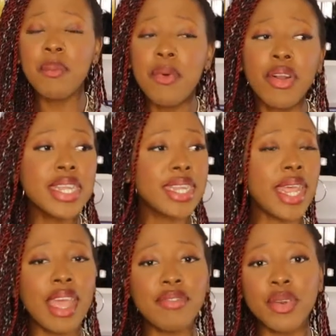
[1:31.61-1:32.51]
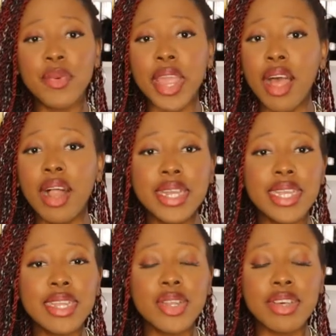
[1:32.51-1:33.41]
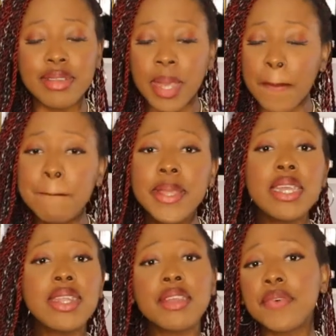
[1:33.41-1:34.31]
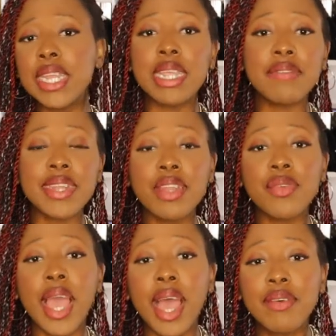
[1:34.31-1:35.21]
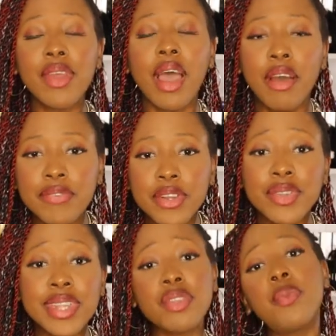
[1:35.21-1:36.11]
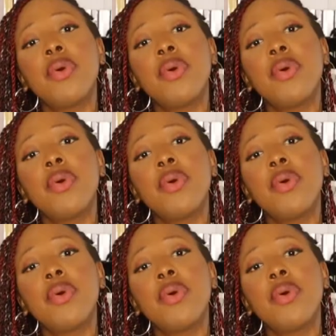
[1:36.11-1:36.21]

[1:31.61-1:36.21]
More than ever, we all need those beautiful gifts that you have to offer to this